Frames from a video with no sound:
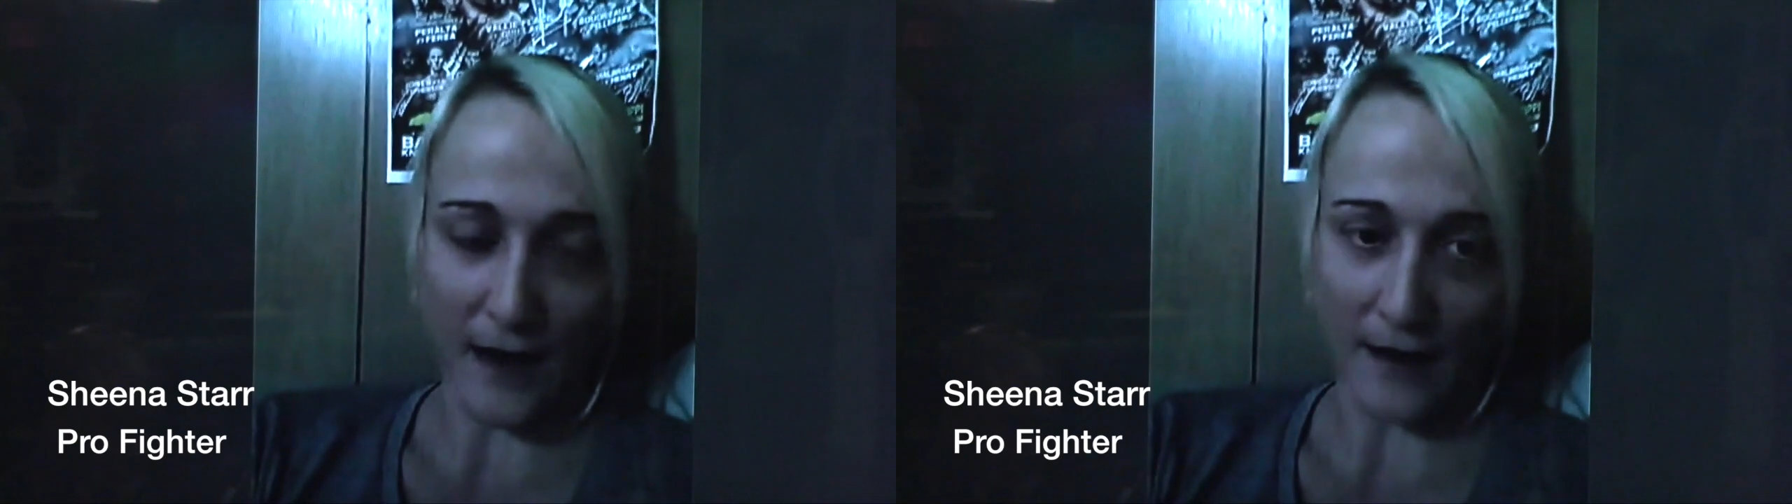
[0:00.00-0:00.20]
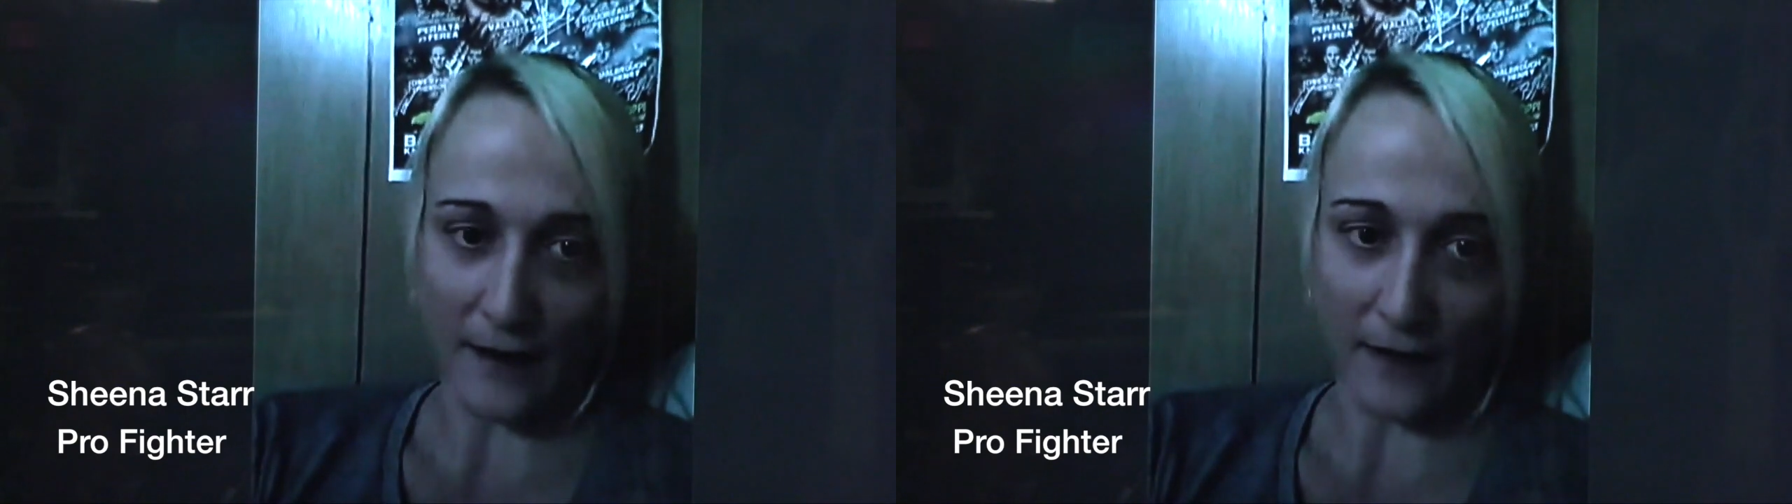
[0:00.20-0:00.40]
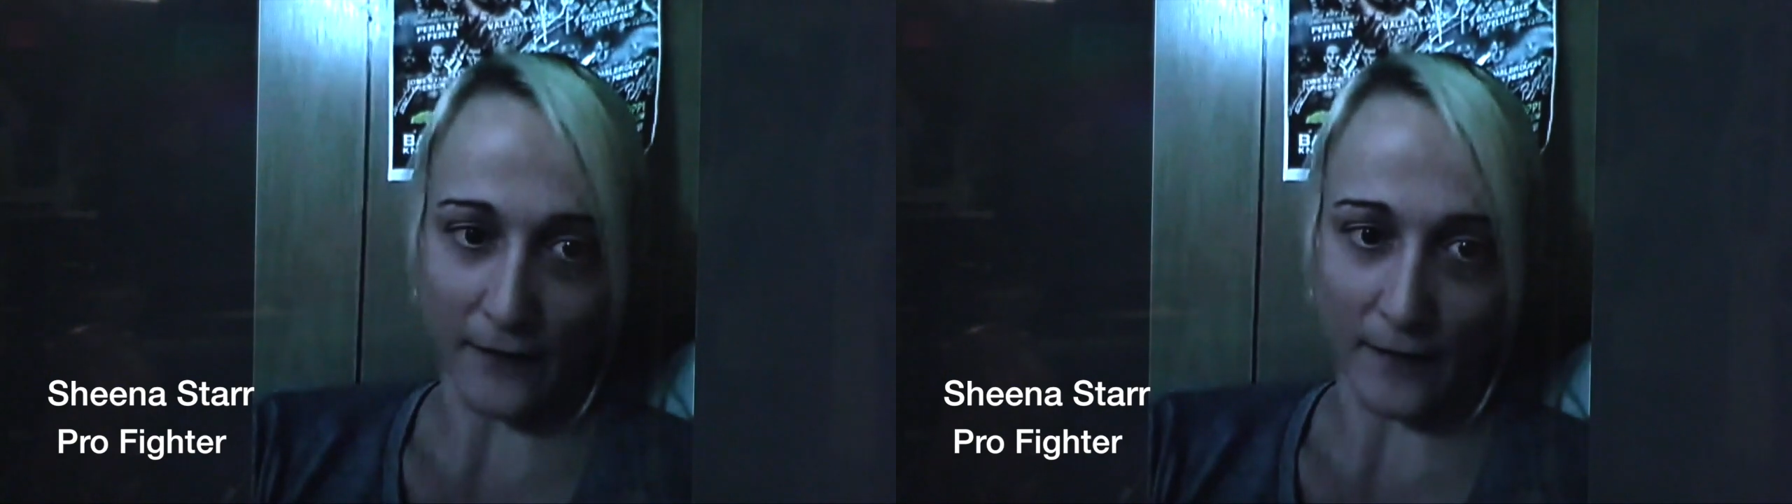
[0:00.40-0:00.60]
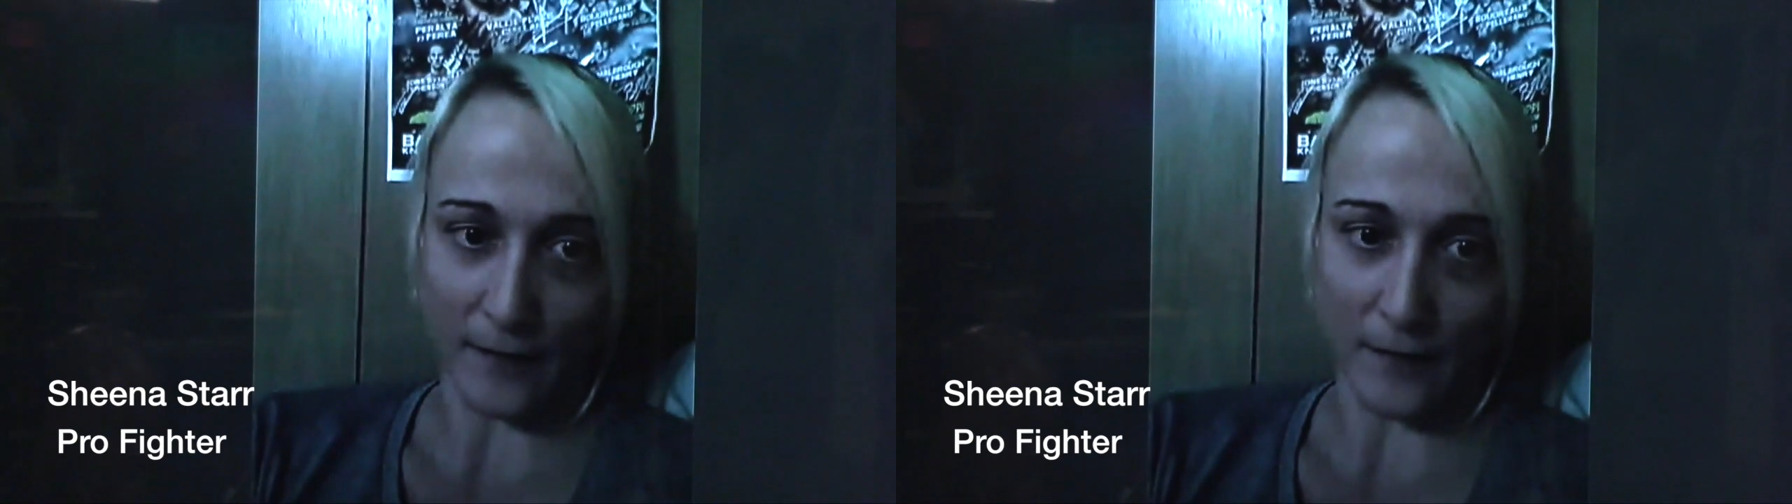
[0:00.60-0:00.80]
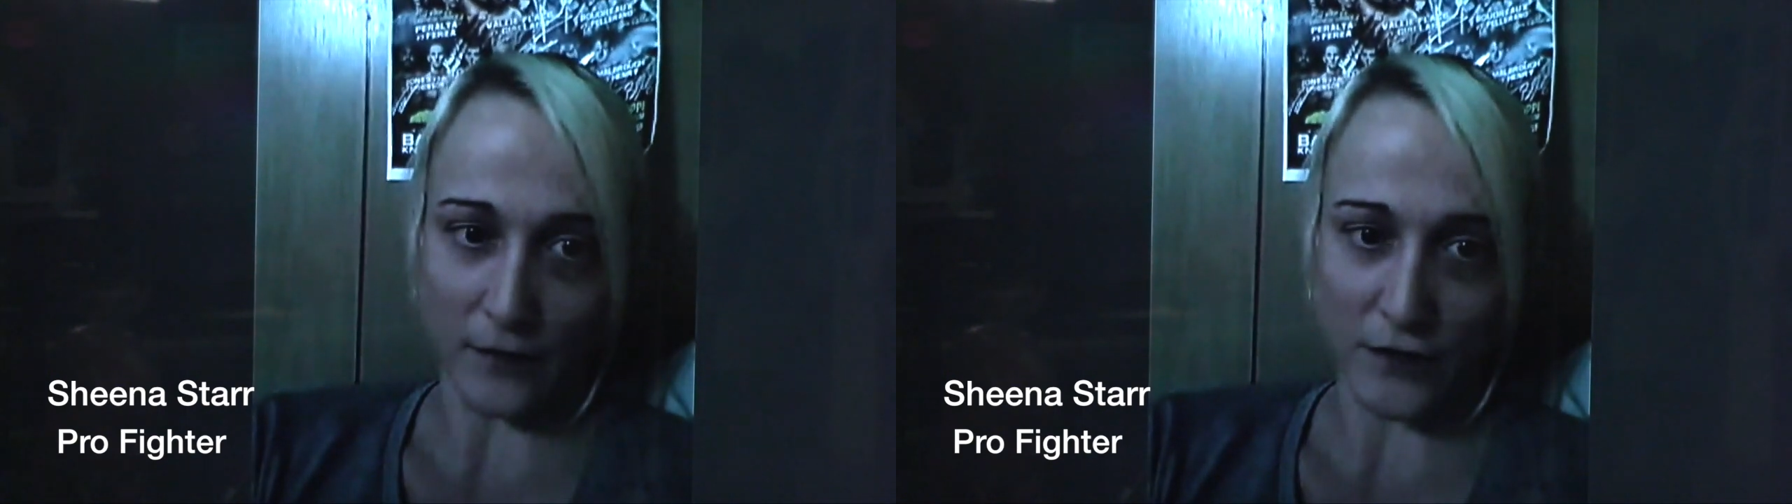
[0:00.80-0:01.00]
at their
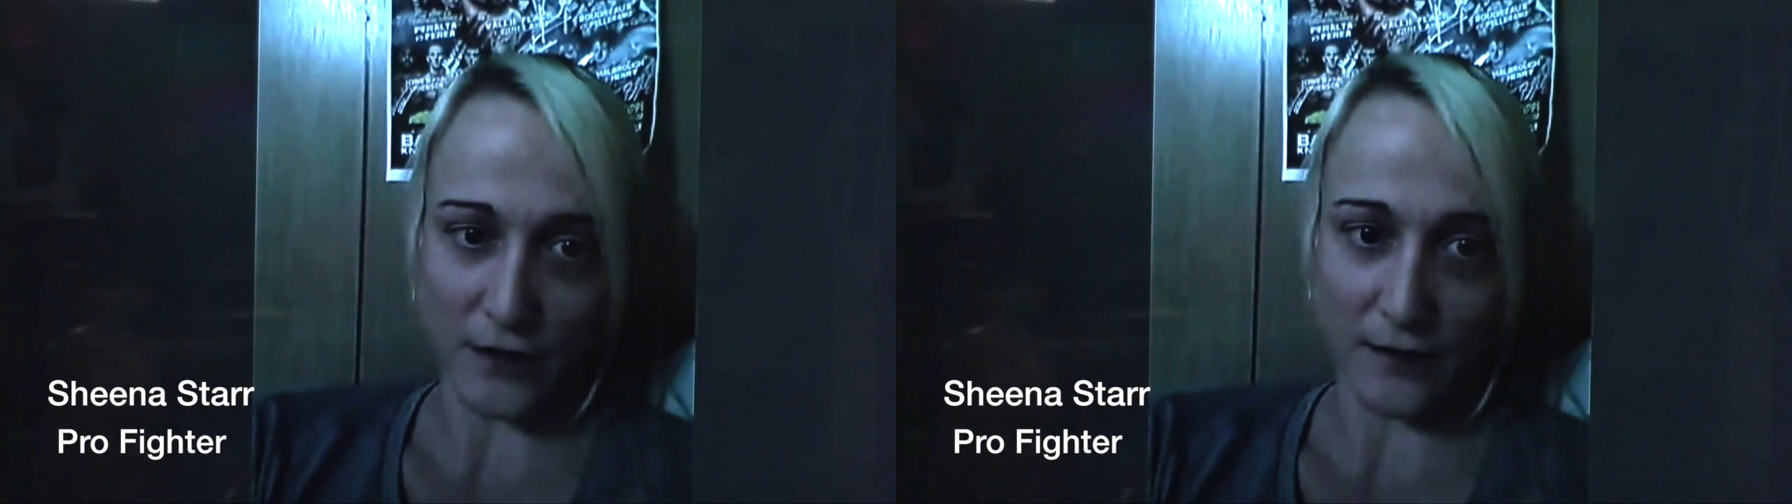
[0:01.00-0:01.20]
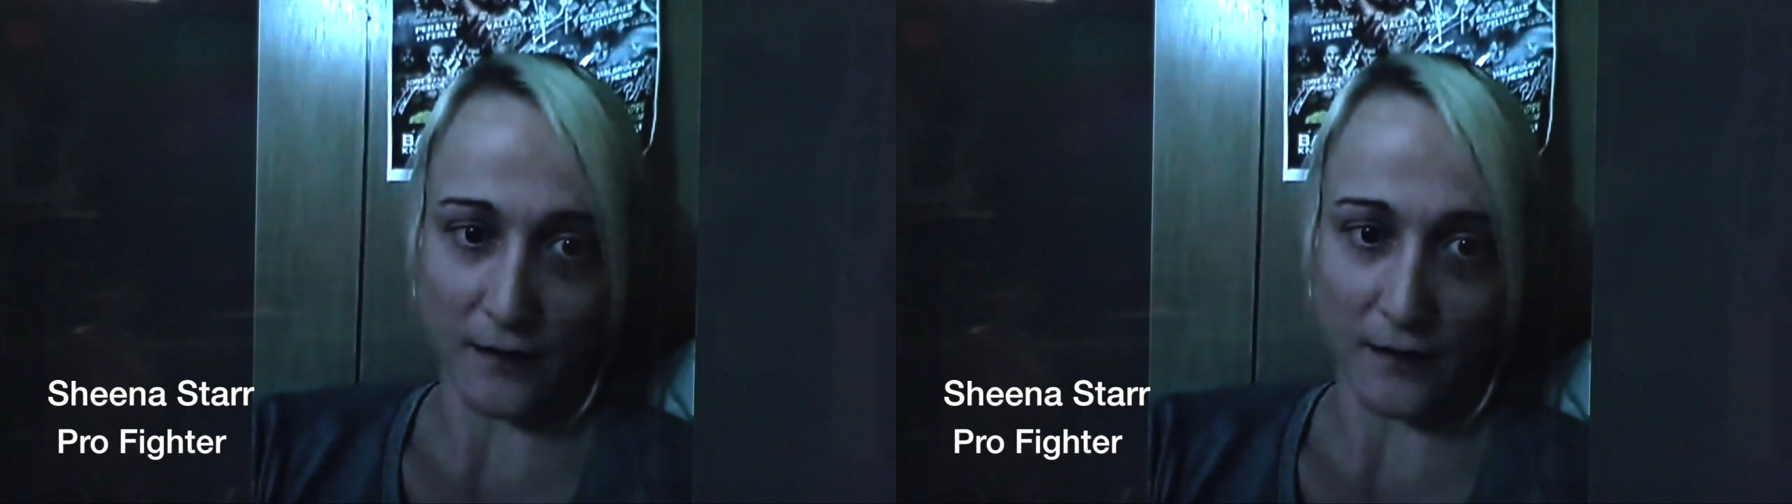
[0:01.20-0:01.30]
promotion.